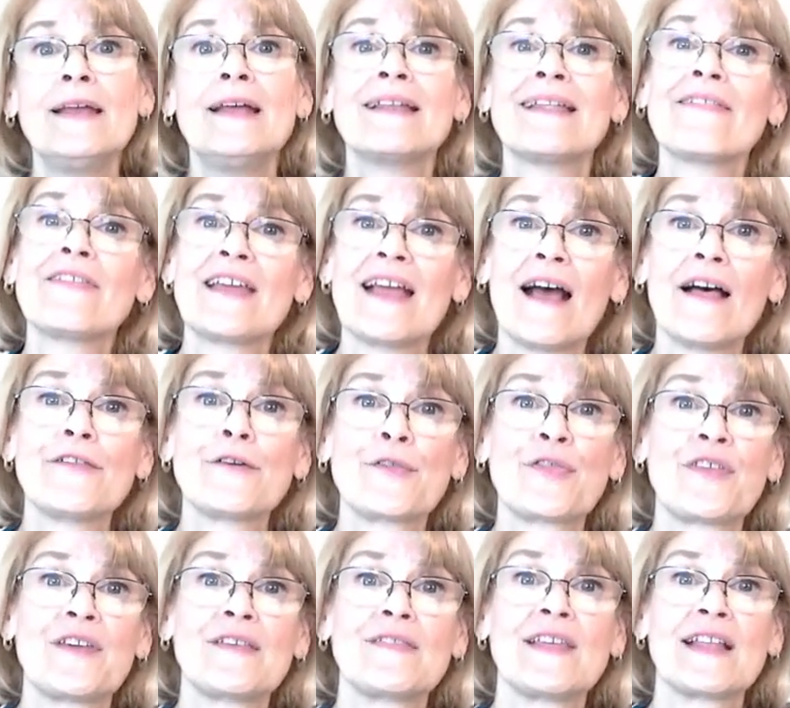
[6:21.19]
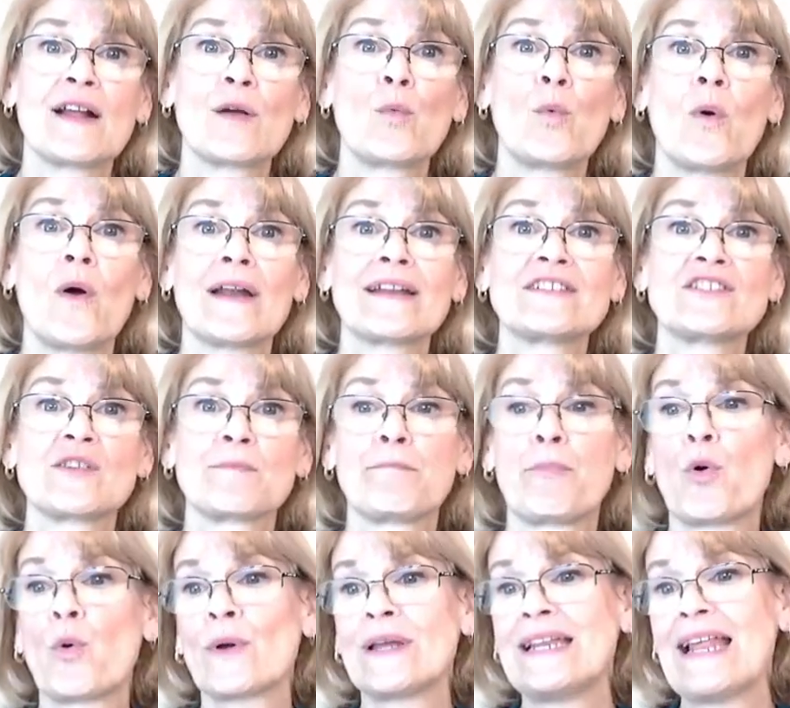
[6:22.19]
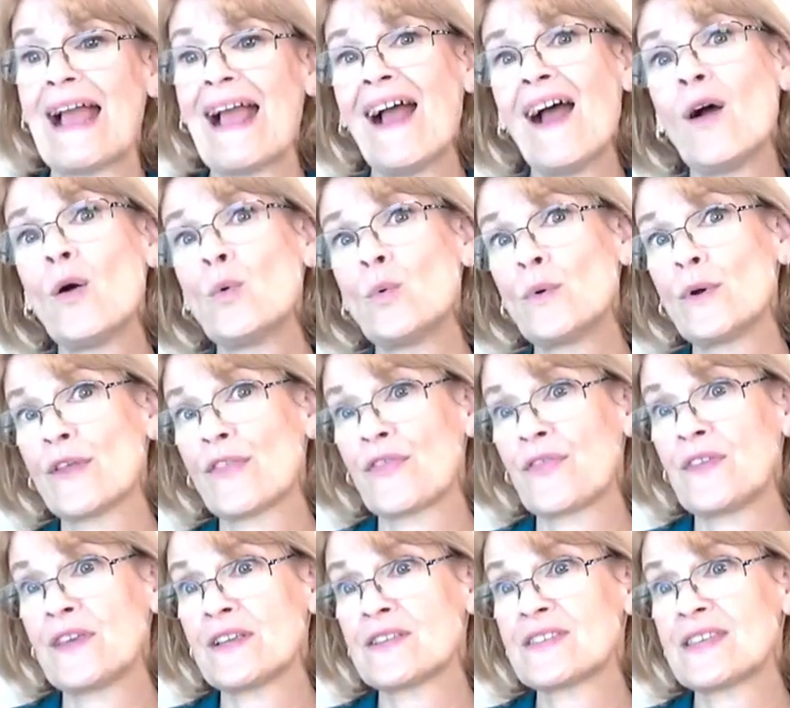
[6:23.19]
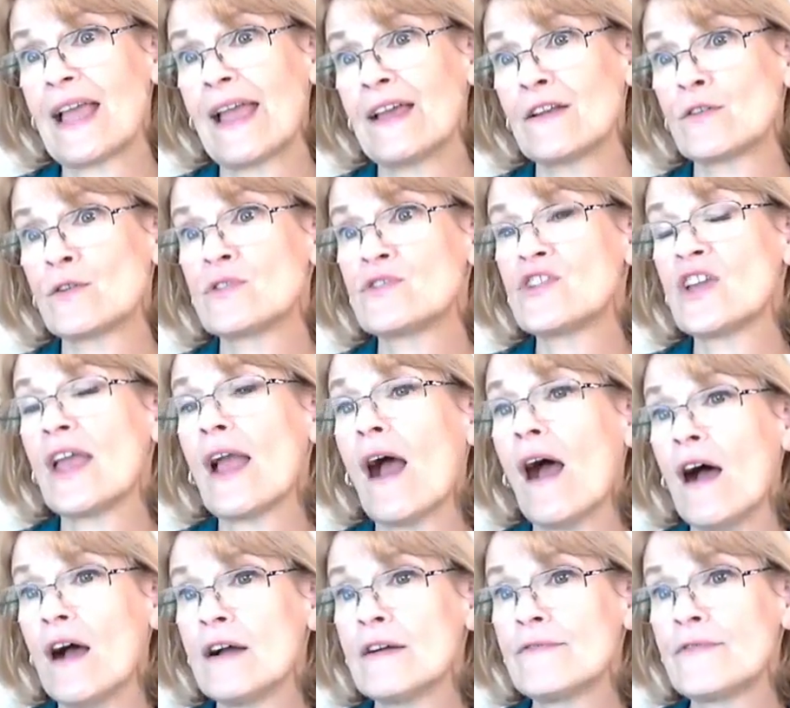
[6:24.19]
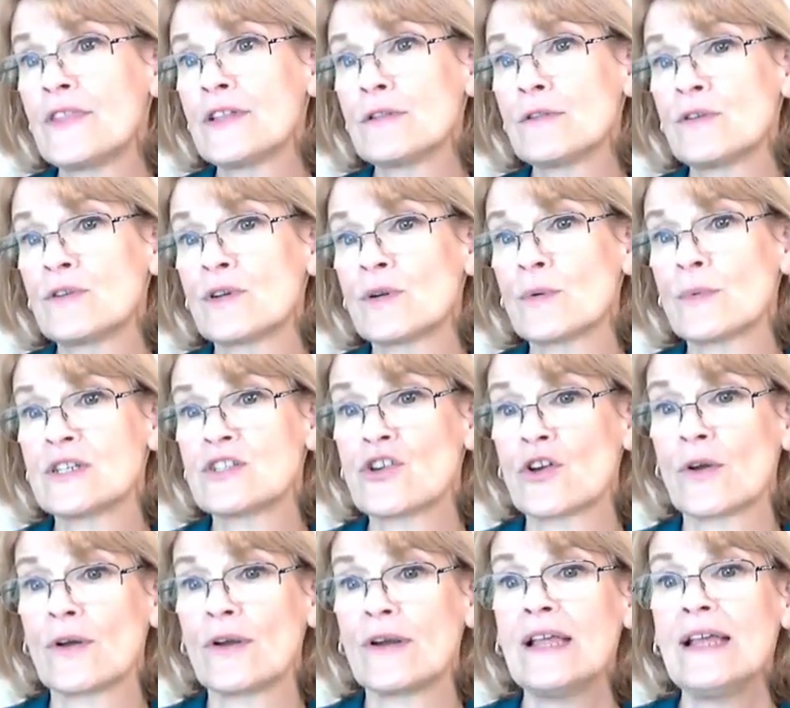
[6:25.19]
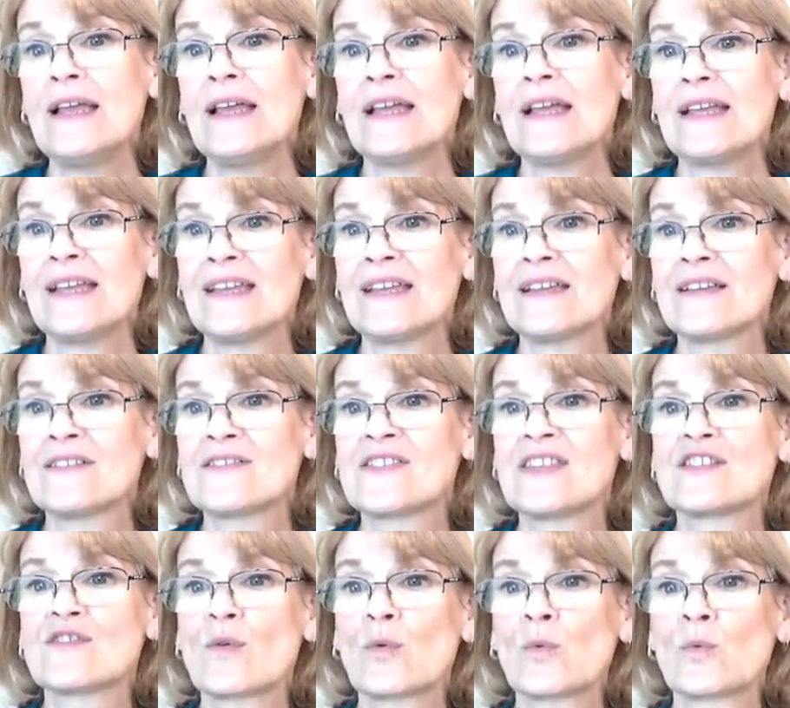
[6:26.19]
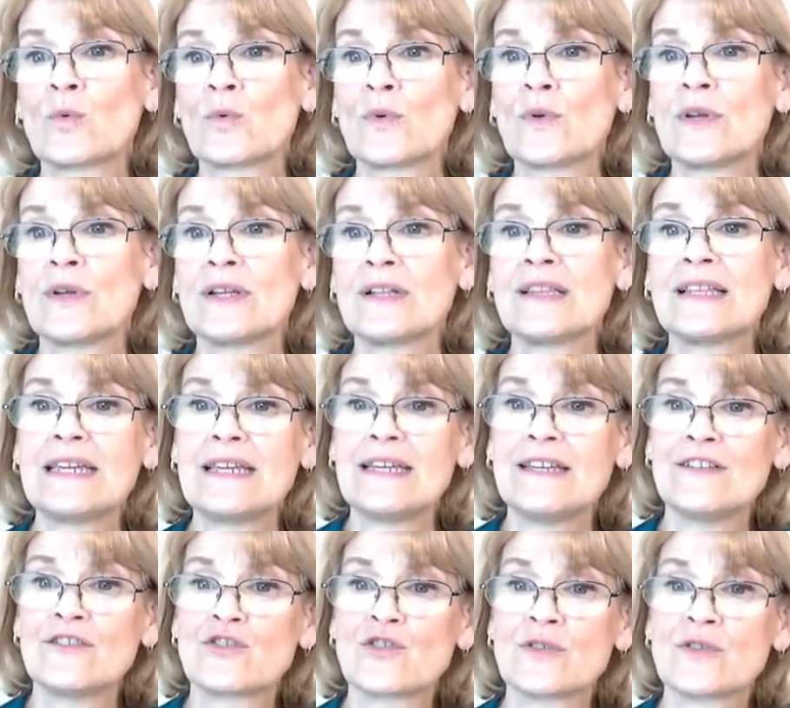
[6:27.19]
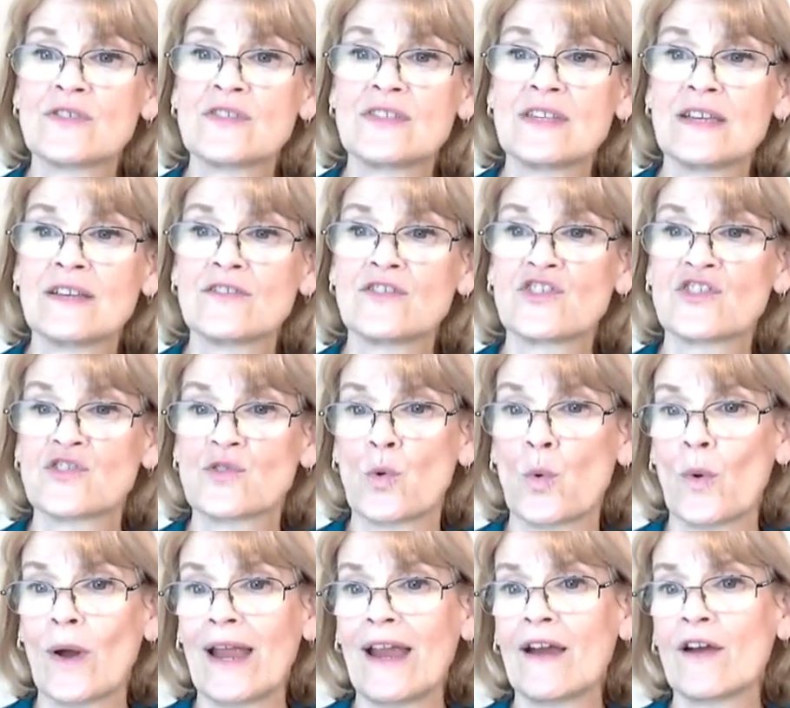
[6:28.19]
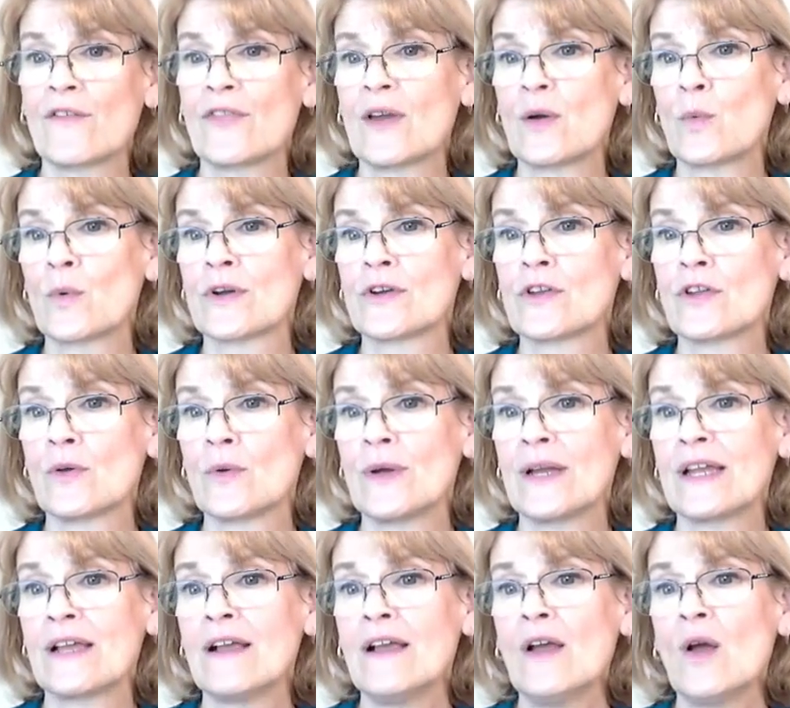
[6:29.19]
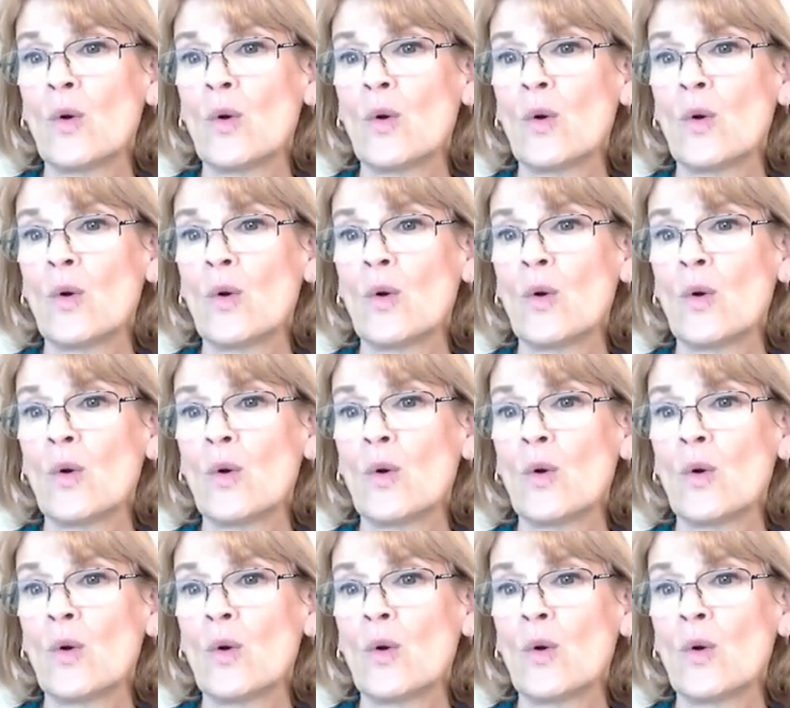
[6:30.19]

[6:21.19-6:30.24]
Now, the other thing that I wanted to point out with this energy of the lunar return is this really interesting square that we're doing.